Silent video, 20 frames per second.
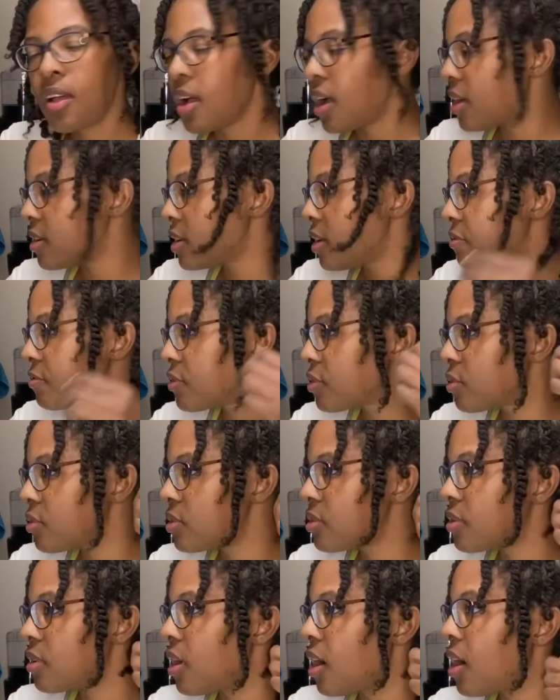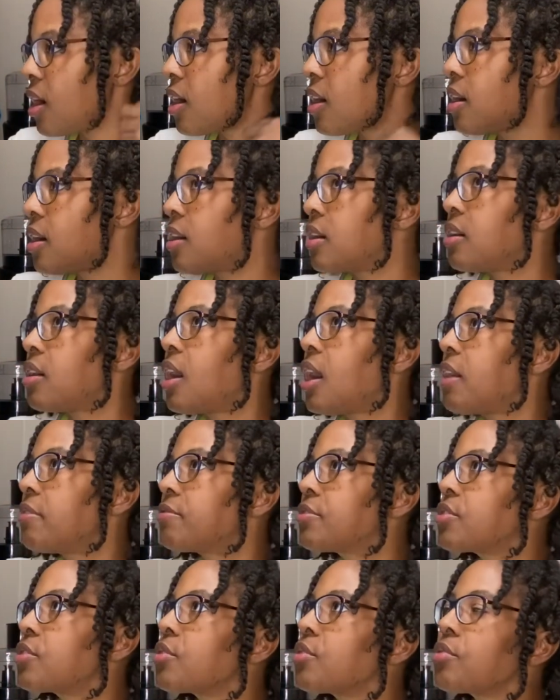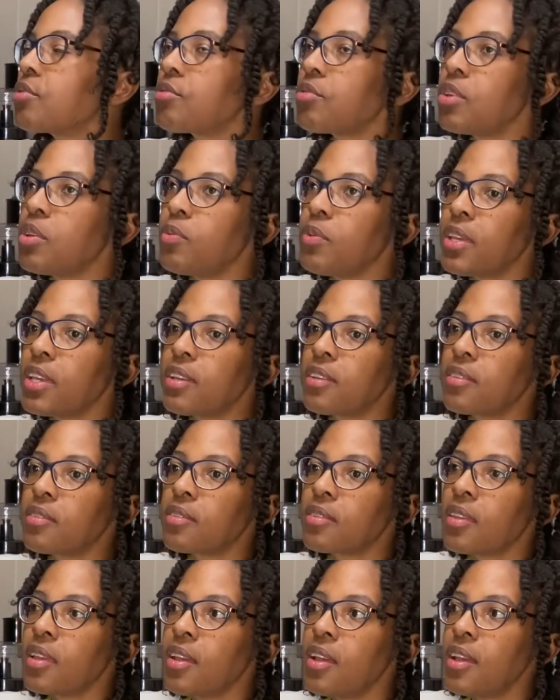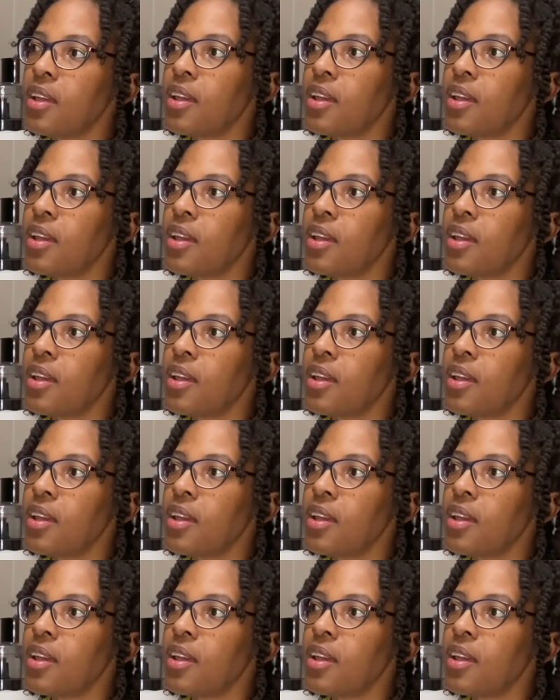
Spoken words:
and after 3 weeks